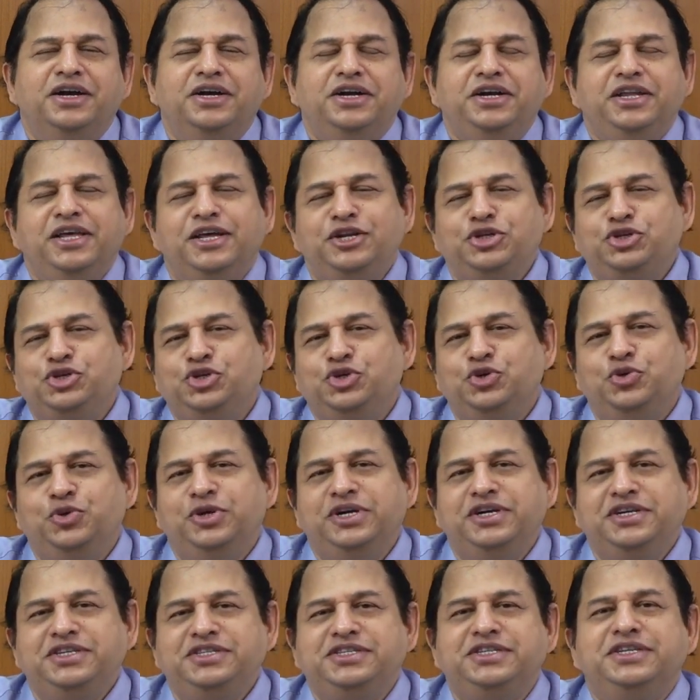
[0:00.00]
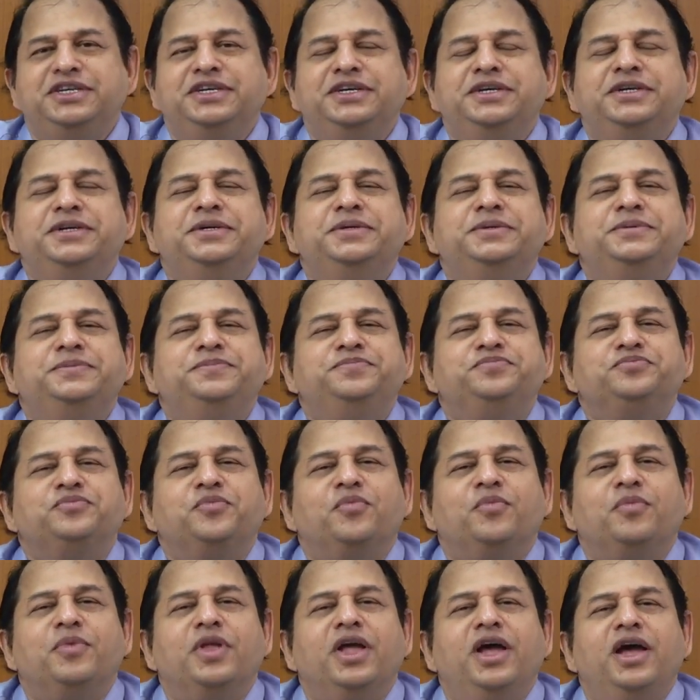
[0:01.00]
Dear students,
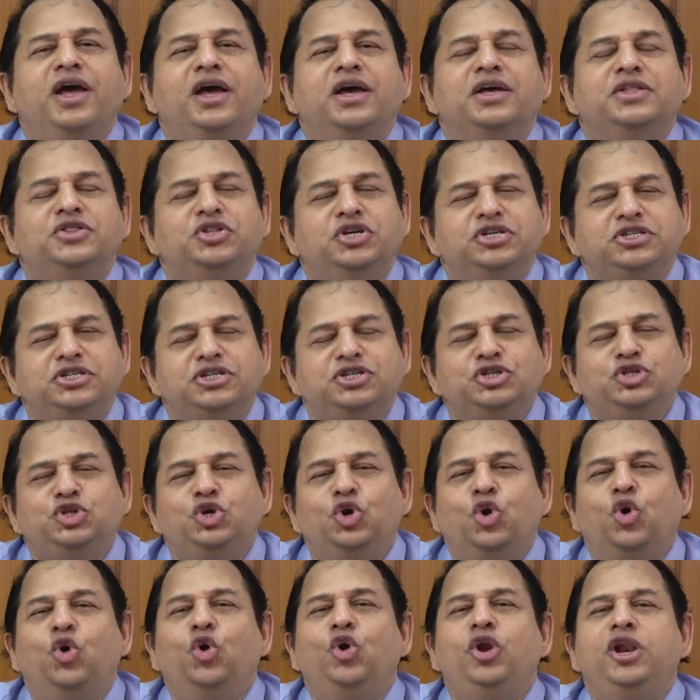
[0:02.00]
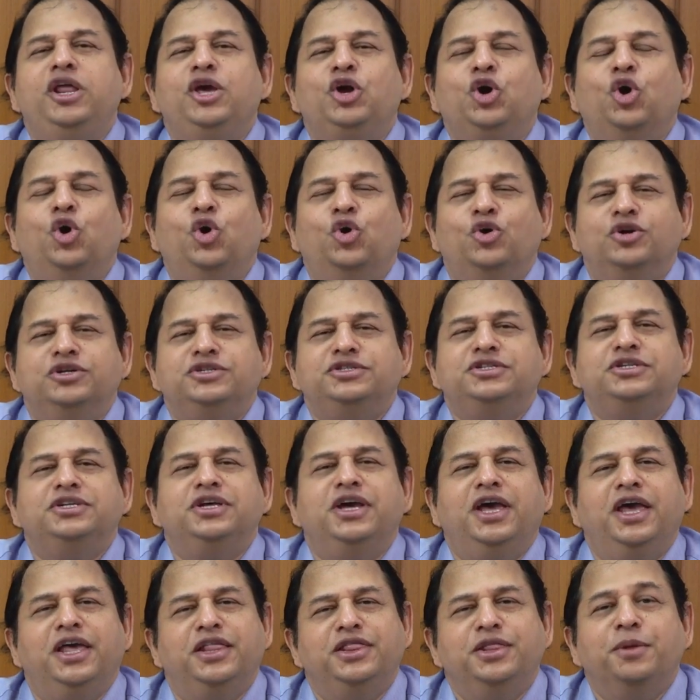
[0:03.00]
this is the only
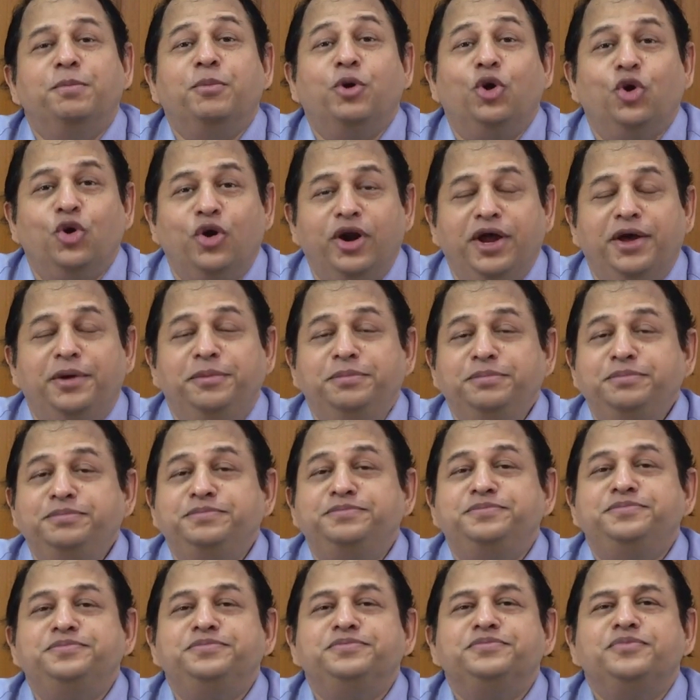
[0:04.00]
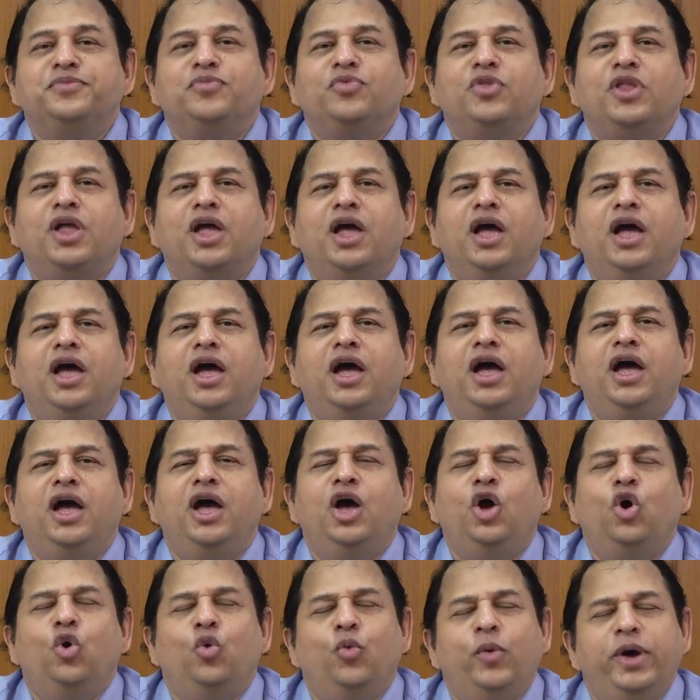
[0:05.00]
course in the program
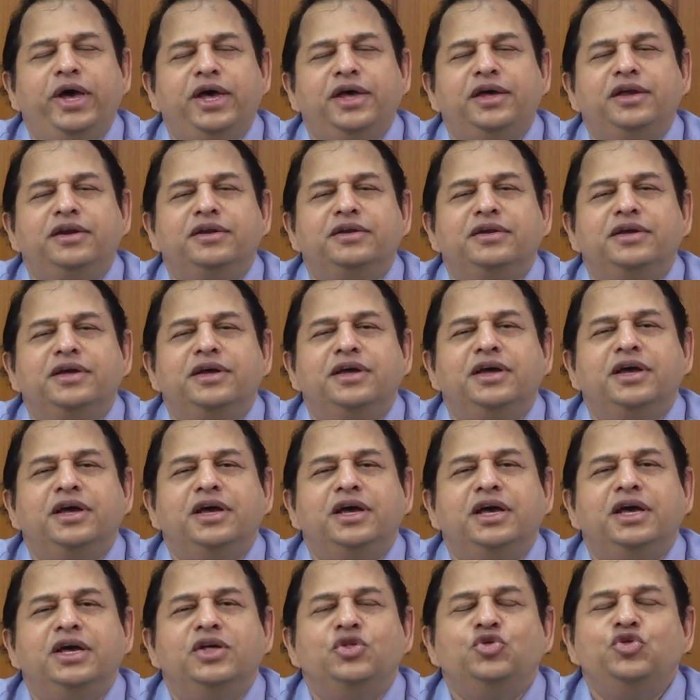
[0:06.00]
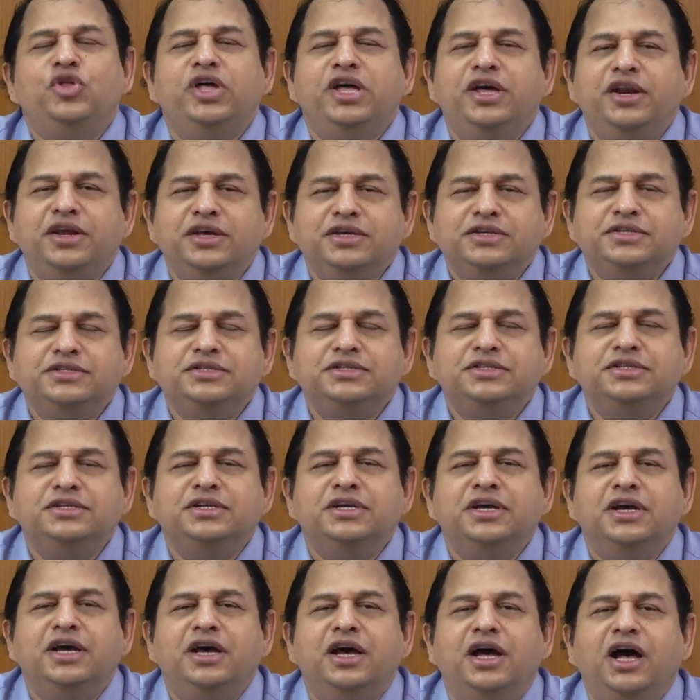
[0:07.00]
where there
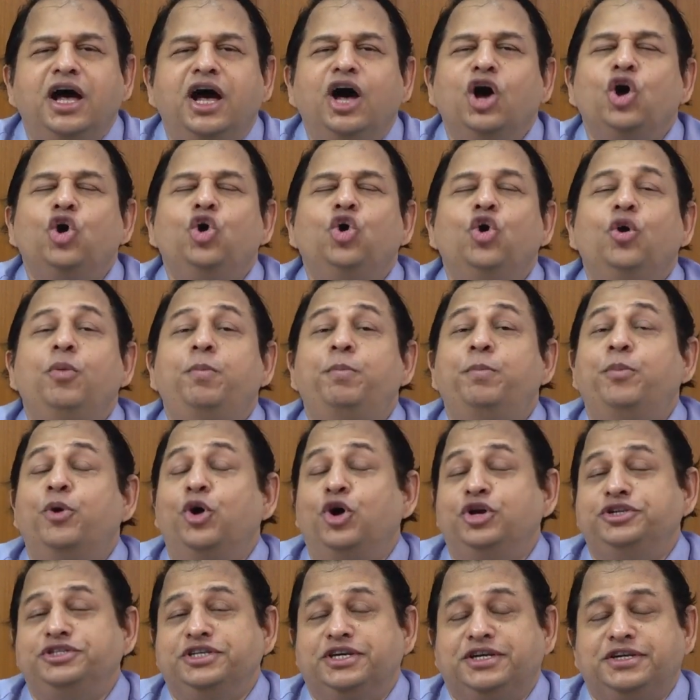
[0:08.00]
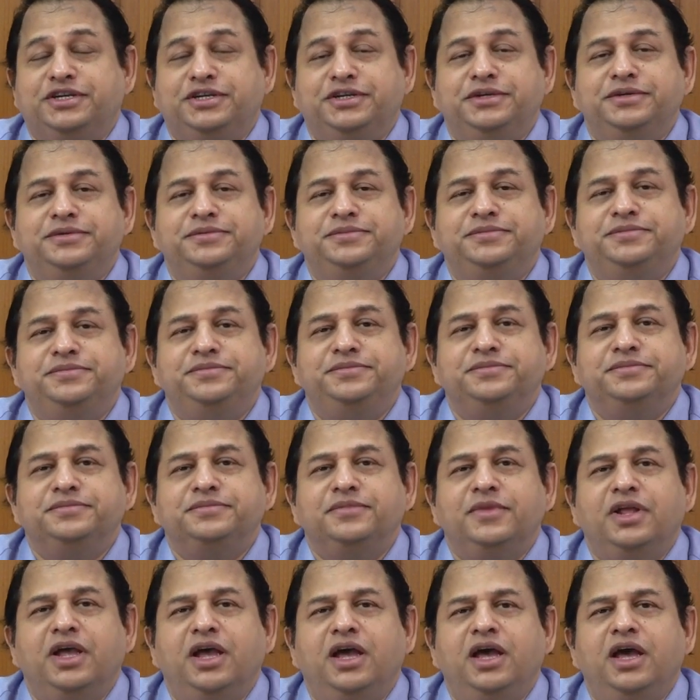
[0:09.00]
is a group project.
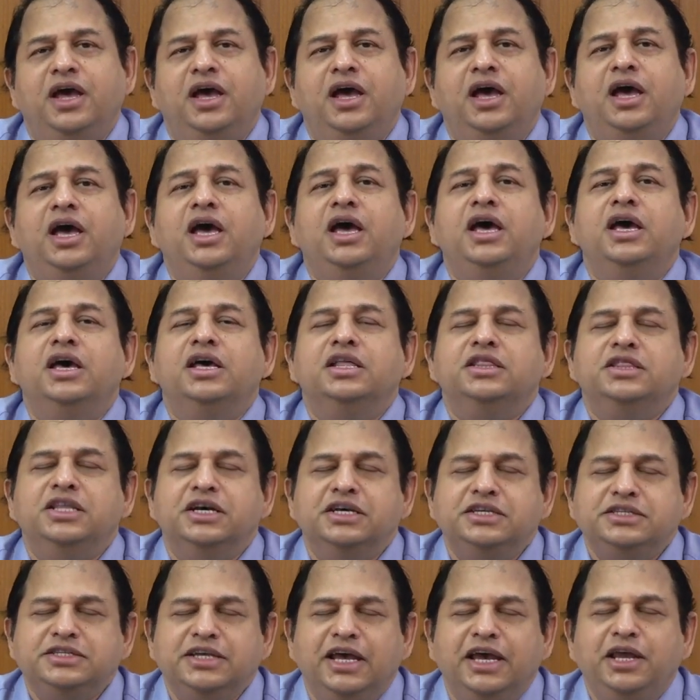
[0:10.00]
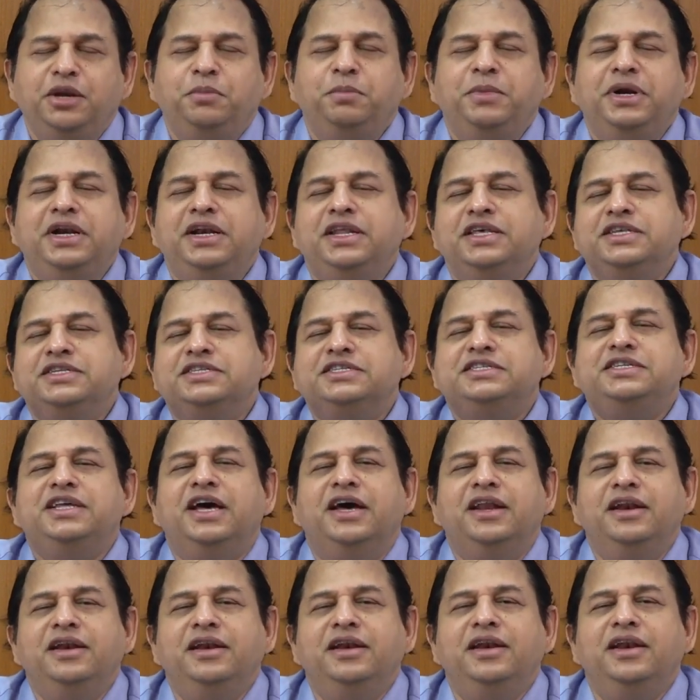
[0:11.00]
The assignment is
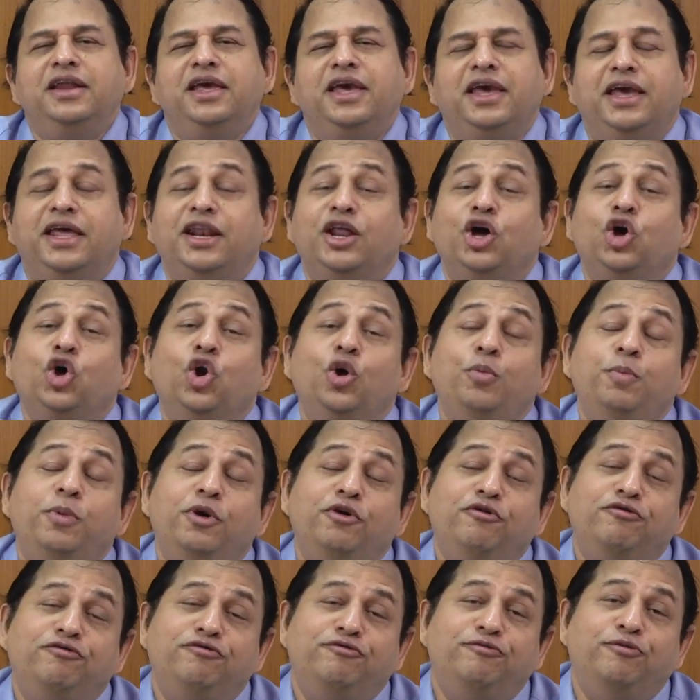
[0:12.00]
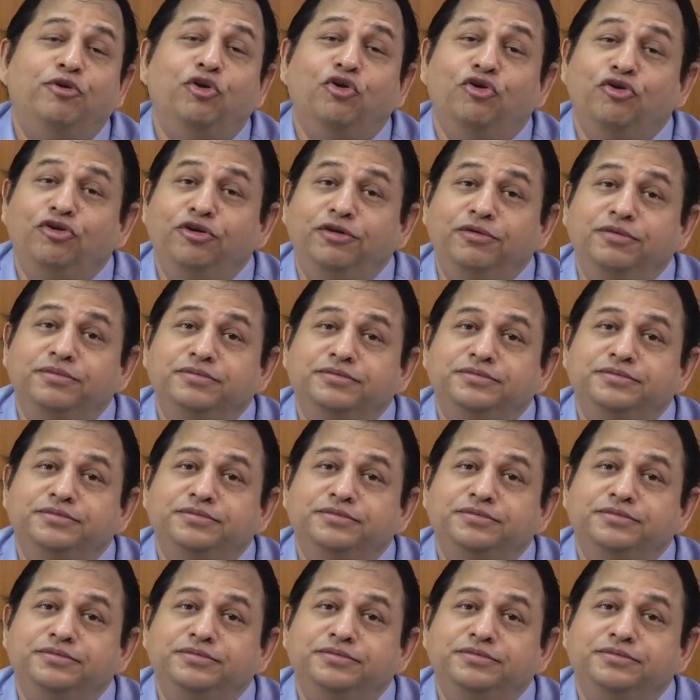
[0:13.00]
done in a group of 4